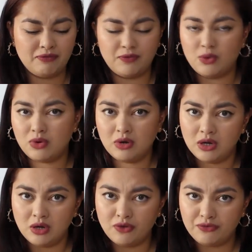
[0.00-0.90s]

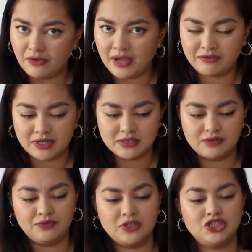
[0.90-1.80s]
4 or 5 days
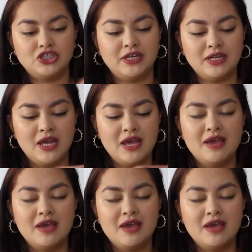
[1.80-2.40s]
to finish it